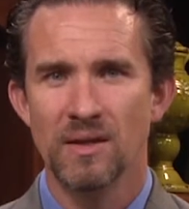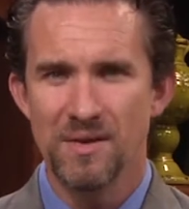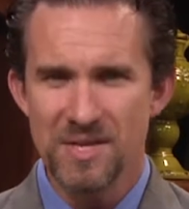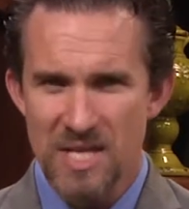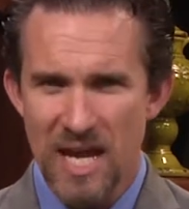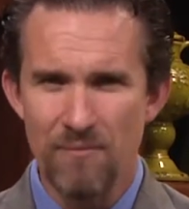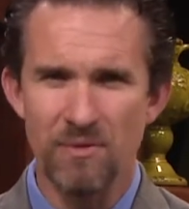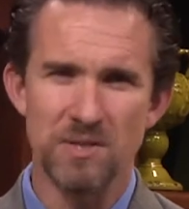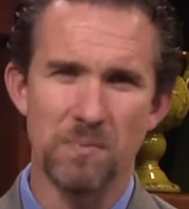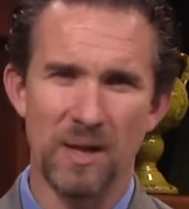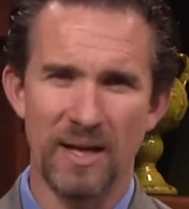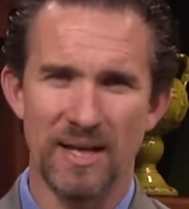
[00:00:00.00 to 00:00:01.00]
this is
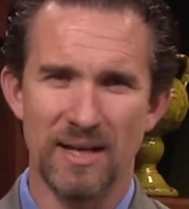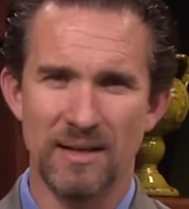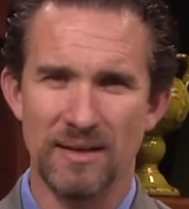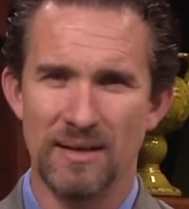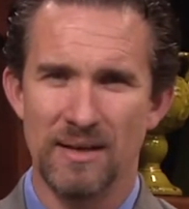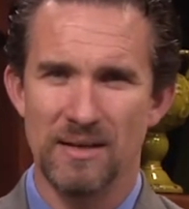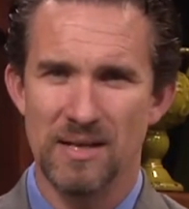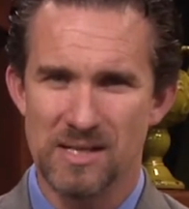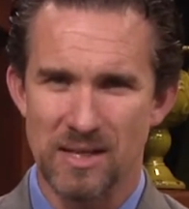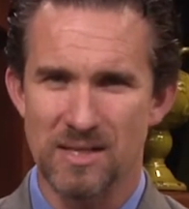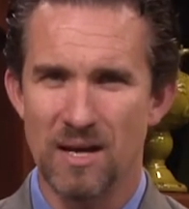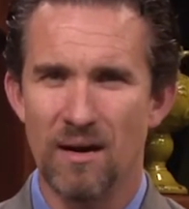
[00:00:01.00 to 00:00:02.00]
heaven's plan.
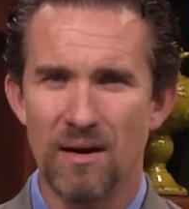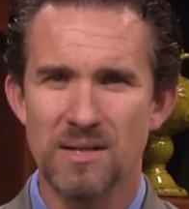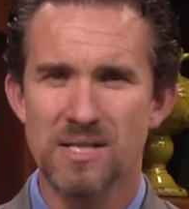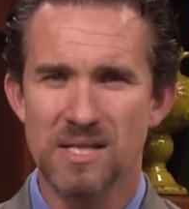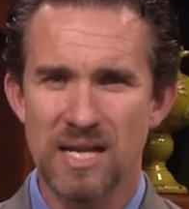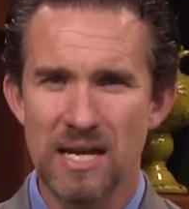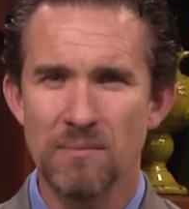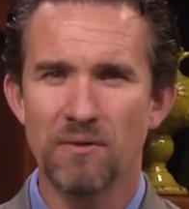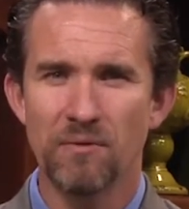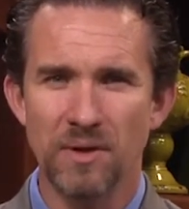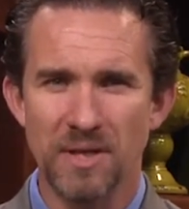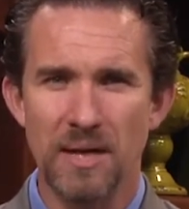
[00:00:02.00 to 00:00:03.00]
This is God's scheme
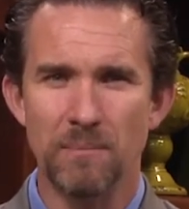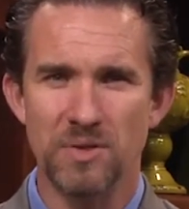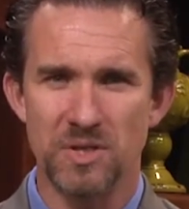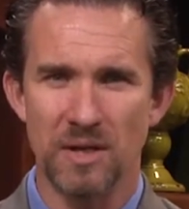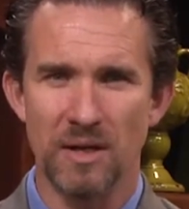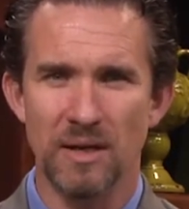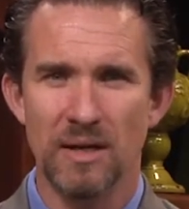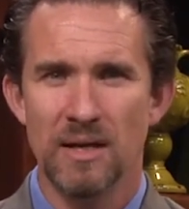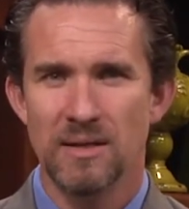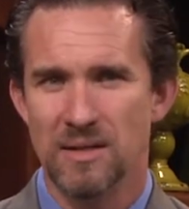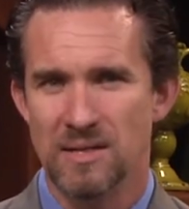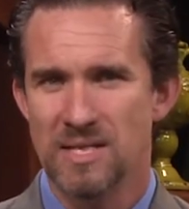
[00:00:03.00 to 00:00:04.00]
of redemption
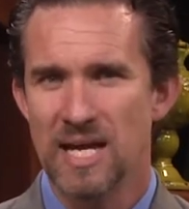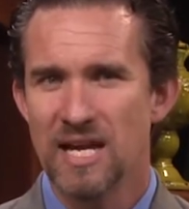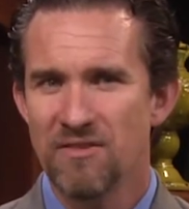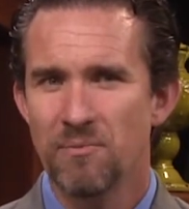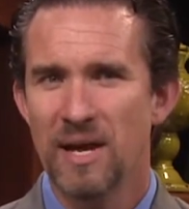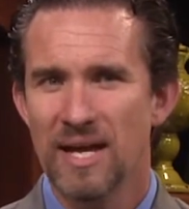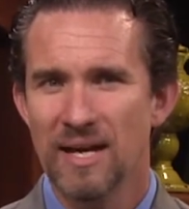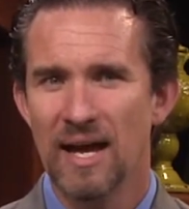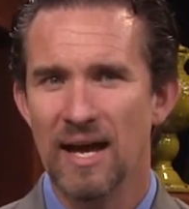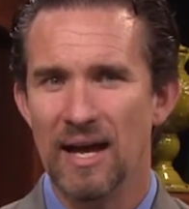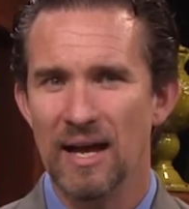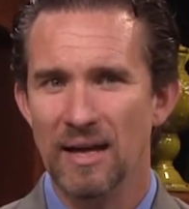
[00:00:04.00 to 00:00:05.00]
to save
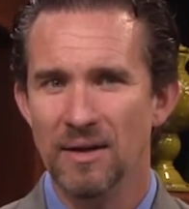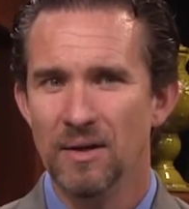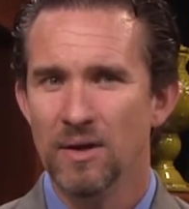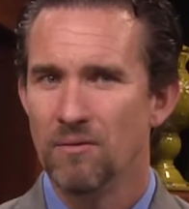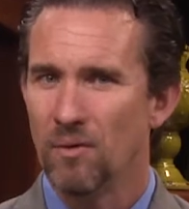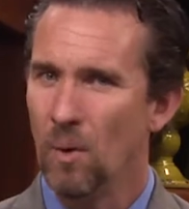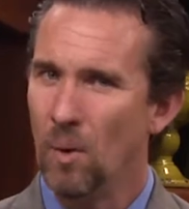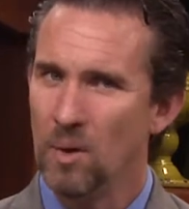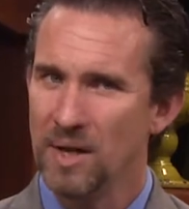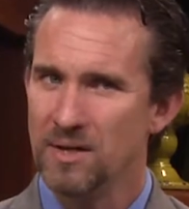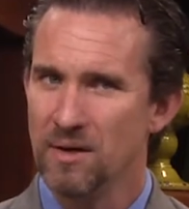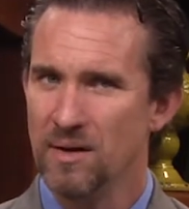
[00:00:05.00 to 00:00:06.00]
mankind for
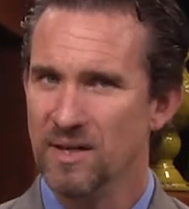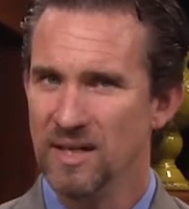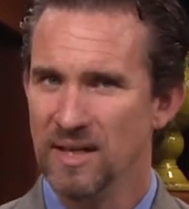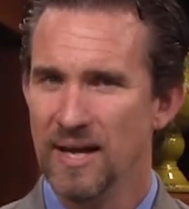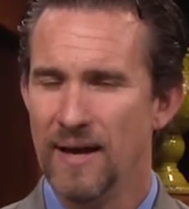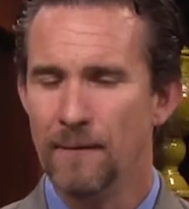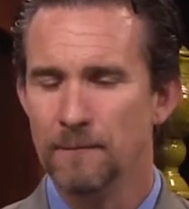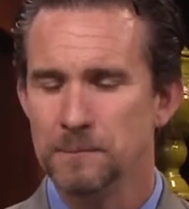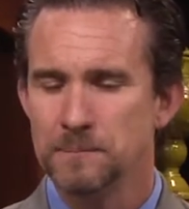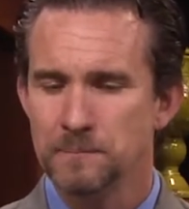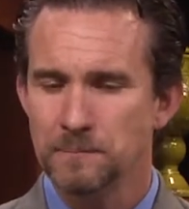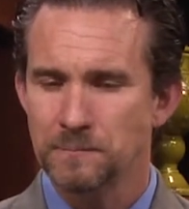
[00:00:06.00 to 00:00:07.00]
all eternity. Now,
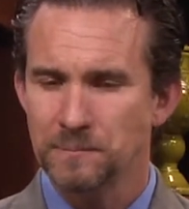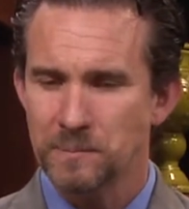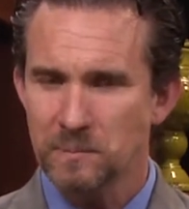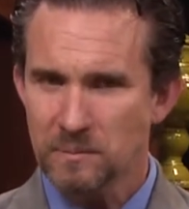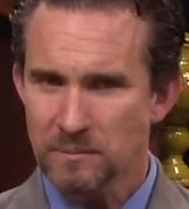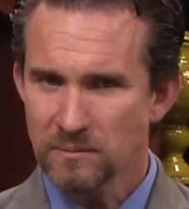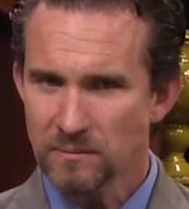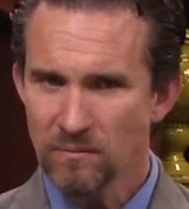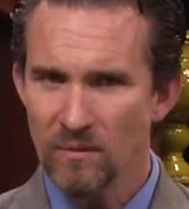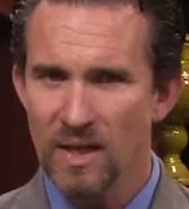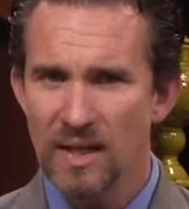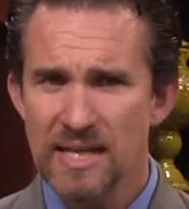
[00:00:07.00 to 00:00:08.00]

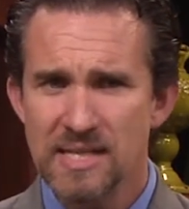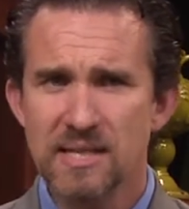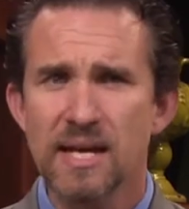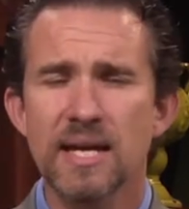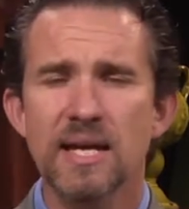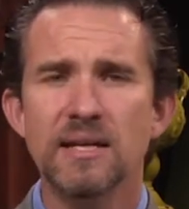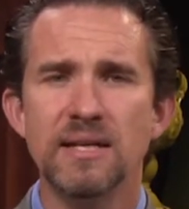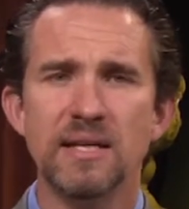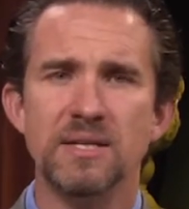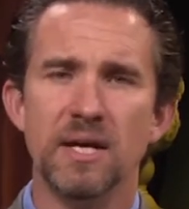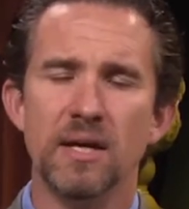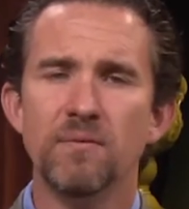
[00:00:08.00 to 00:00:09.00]
let's think in
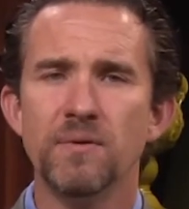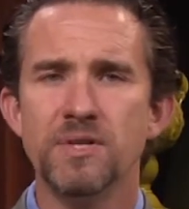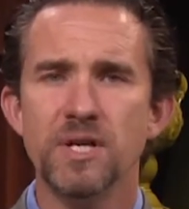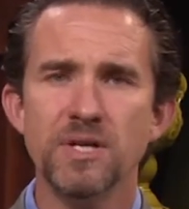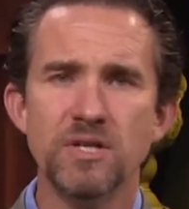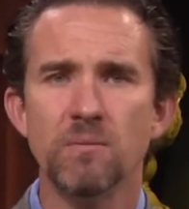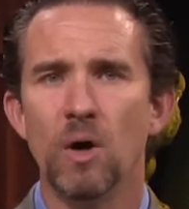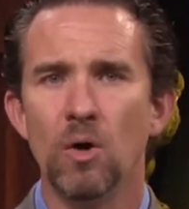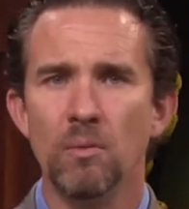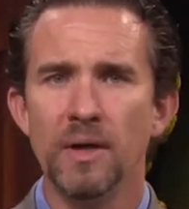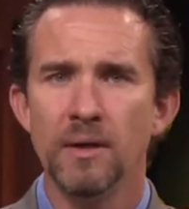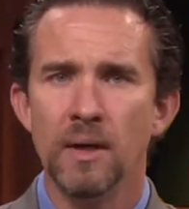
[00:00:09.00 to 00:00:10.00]
detail for just a
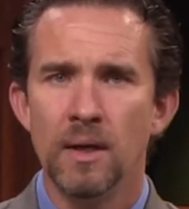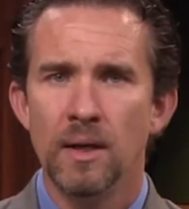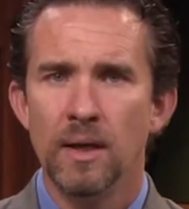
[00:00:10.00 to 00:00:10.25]
moment